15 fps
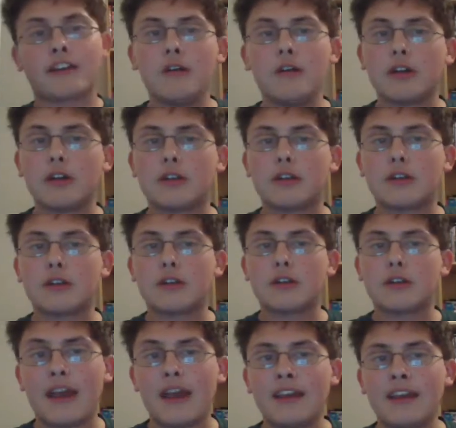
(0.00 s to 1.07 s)
which, by the
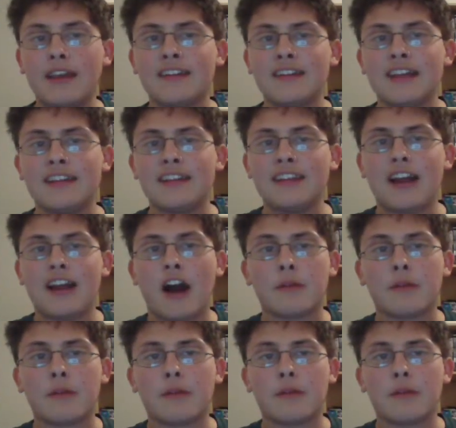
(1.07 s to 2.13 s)
way, isn't in the
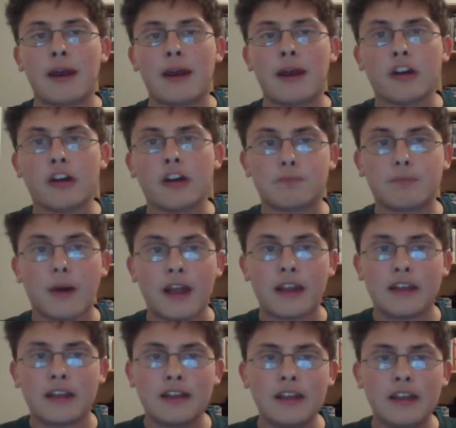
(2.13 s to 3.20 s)
automatic search
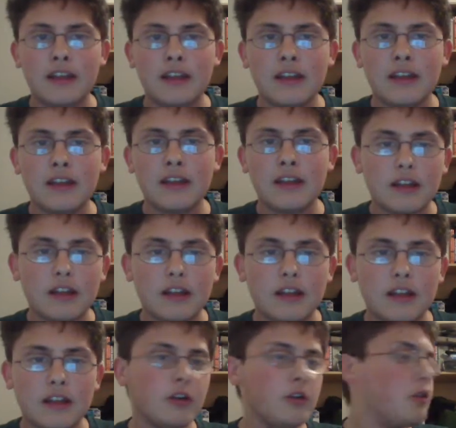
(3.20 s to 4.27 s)
button,
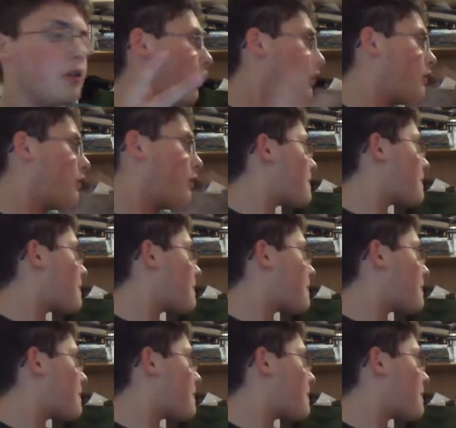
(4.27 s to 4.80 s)
Google,